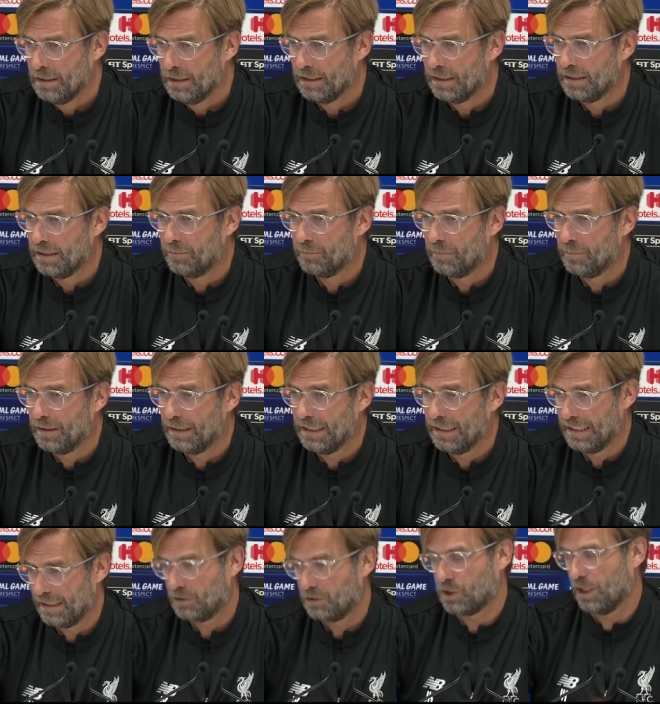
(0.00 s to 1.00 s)
Um,
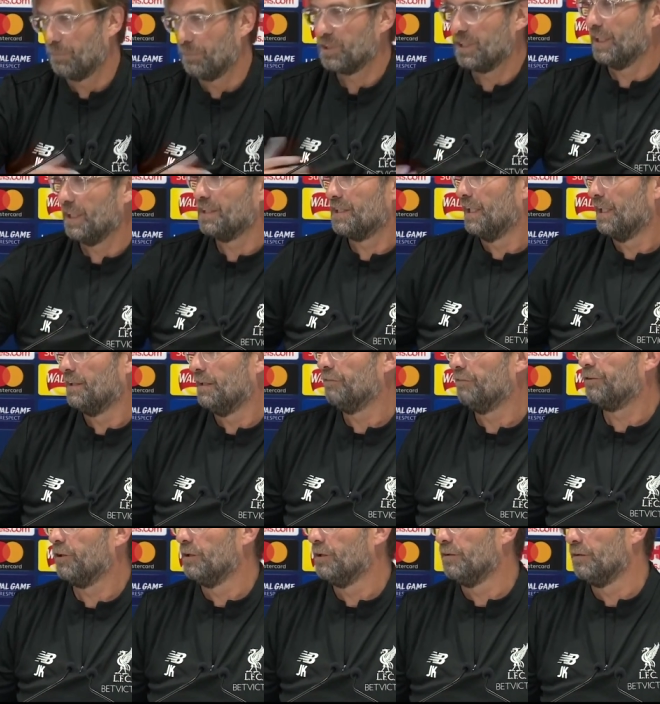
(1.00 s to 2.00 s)
and Champions League is then
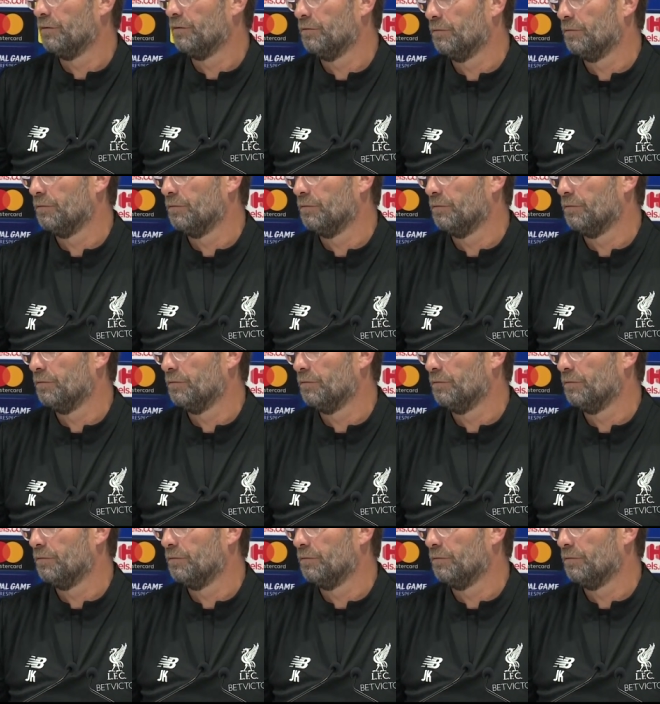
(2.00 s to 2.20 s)
different